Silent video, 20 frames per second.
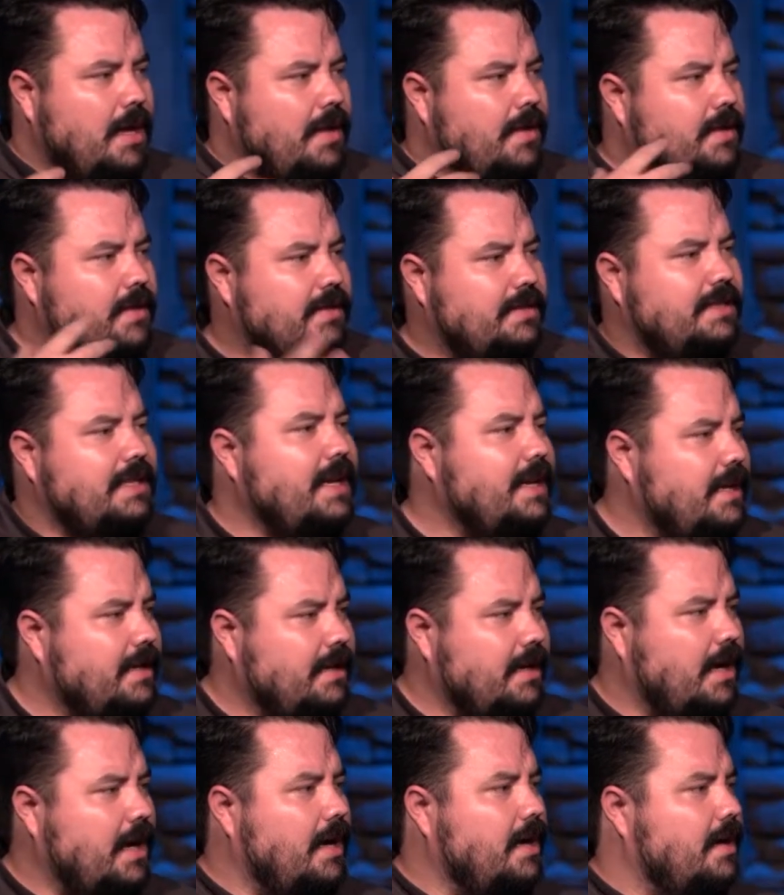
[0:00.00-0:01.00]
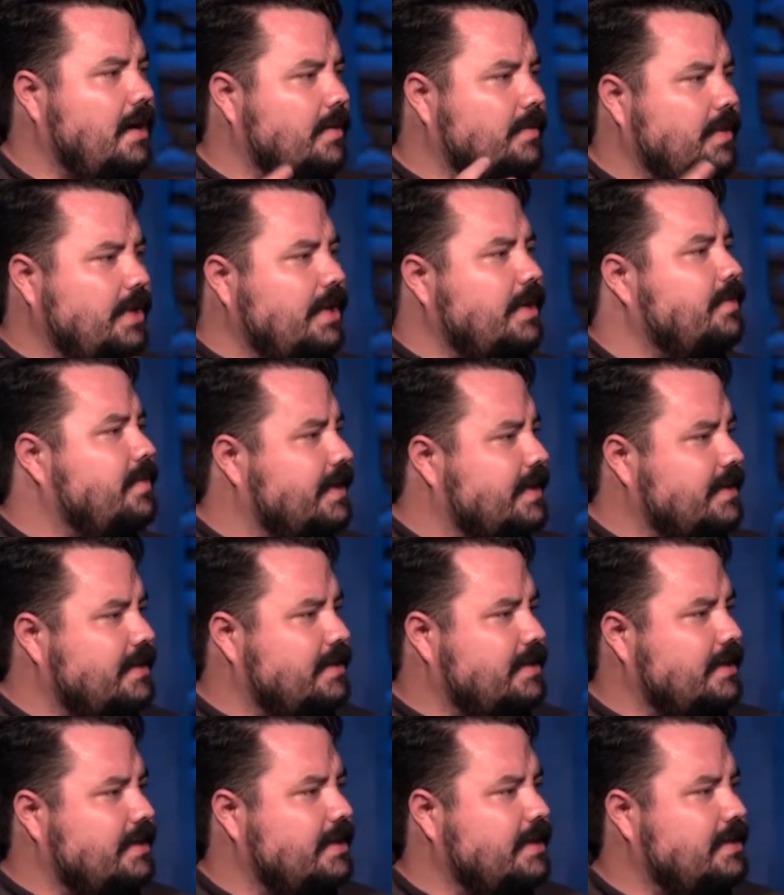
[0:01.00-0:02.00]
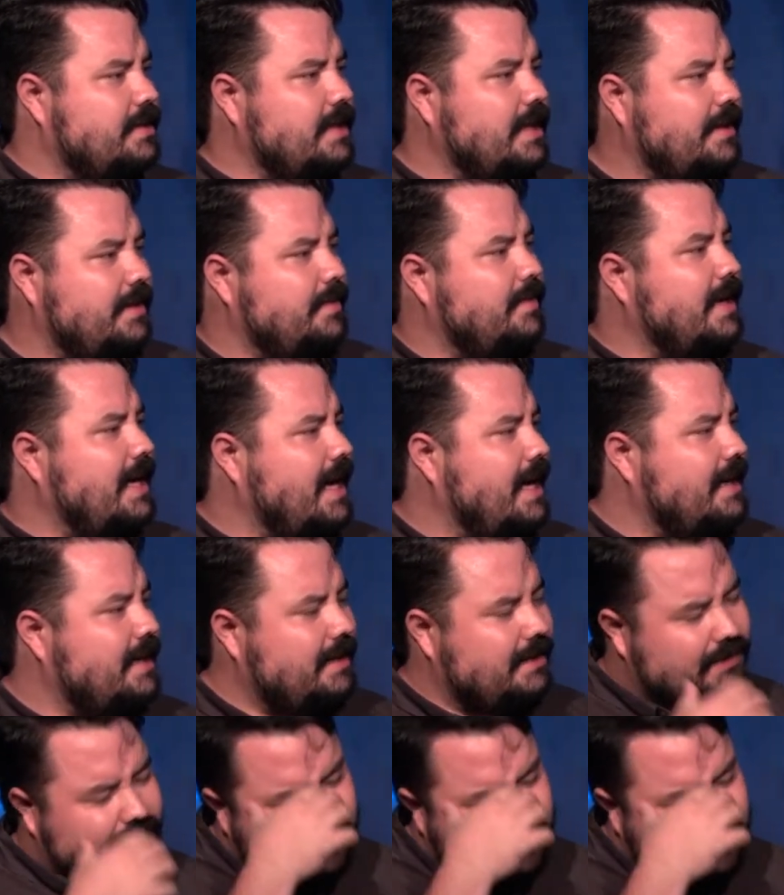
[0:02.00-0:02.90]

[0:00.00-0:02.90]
you say, "I'm good," but there's nothing behind it. You